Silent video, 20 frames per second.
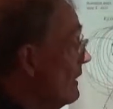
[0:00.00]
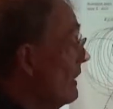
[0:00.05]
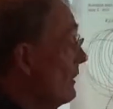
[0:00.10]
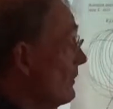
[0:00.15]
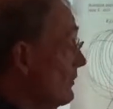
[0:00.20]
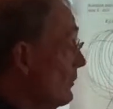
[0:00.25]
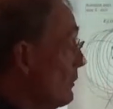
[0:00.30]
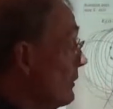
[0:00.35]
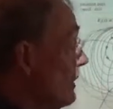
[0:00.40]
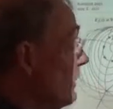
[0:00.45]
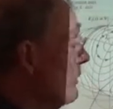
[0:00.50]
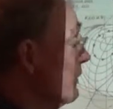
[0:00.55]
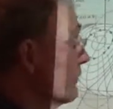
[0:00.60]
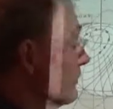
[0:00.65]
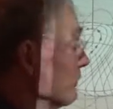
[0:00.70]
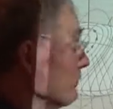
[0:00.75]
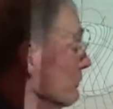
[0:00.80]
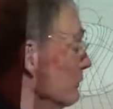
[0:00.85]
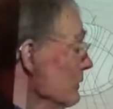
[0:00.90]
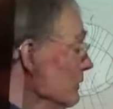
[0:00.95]
so here's
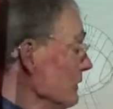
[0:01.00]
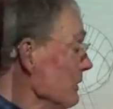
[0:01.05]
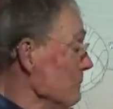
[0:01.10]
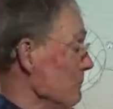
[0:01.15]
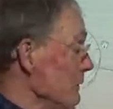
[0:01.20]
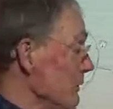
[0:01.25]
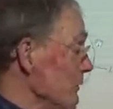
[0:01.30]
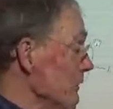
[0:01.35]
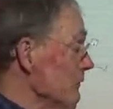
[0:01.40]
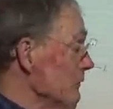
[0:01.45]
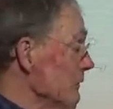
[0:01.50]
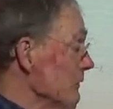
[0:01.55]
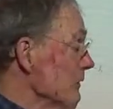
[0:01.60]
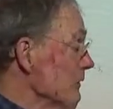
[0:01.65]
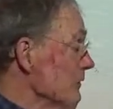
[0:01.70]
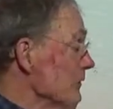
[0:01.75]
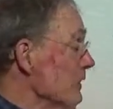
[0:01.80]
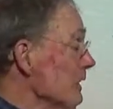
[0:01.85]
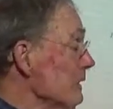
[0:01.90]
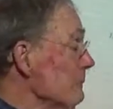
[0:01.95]
a really beautiful
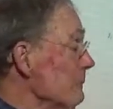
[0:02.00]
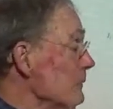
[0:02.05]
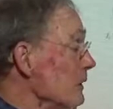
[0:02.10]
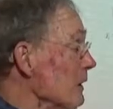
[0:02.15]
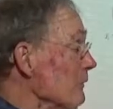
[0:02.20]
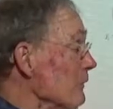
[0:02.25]
example